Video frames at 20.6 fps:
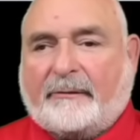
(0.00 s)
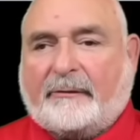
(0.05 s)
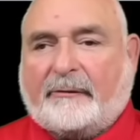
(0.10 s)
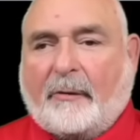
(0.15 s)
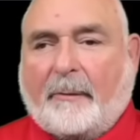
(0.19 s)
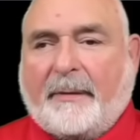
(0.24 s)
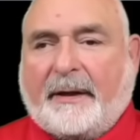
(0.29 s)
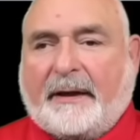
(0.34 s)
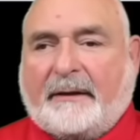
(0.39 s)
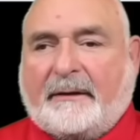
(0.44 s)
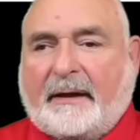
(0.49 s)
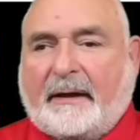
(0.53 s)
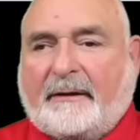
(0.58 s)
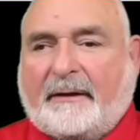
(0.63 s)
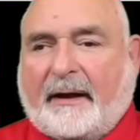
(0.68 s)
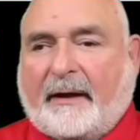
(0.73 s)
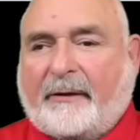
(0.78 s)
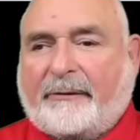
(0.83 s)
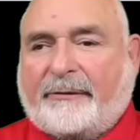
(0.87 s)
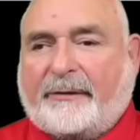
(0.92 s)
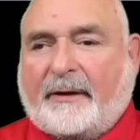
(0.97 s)
So many
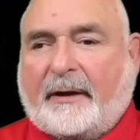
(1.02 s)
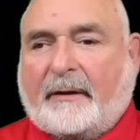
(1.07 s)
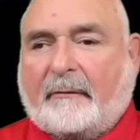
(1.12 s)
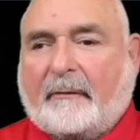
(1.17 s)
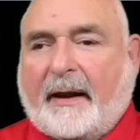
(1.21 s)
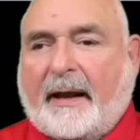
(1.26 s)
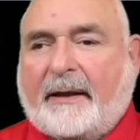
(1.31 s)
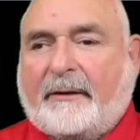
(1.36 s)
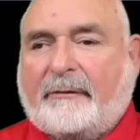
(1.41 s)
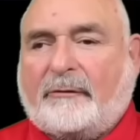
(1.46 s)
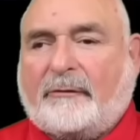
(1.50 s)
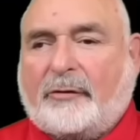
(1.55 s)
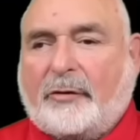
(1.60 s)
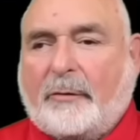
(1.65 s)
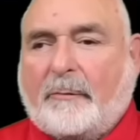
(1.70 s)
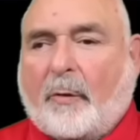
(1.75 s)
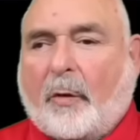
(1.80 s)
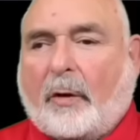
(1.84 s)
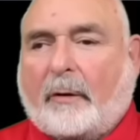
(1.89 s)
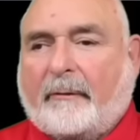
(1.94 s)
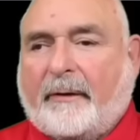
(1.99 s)
details that it raised two
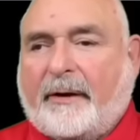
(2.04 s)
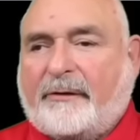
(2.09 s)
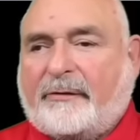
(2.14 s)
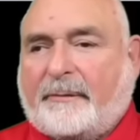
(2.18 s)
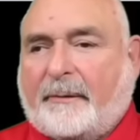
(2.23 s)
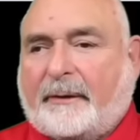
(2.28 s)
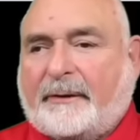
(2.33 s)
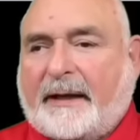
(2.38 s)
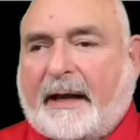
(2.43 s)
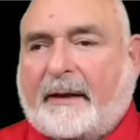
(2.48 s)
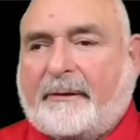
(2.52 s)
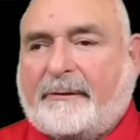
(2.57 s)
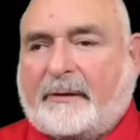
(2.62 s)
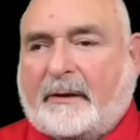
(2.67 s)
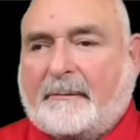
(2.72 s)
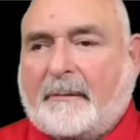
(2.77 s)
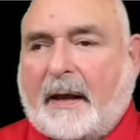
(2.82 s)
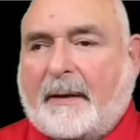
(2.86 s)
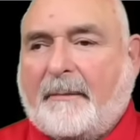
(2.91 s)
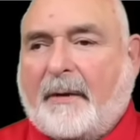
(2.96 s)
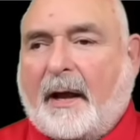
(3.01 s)
more reasonable doubts in
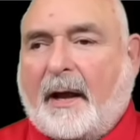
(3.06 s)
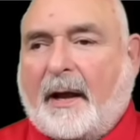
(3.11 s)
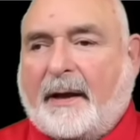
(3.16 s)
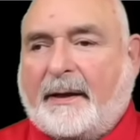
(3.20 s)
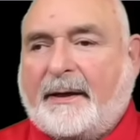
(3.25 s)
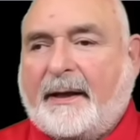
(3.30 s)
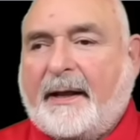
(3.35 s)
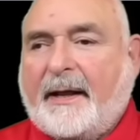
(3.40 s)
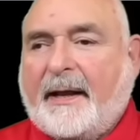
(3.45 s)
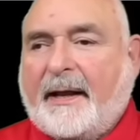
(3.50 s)
my mind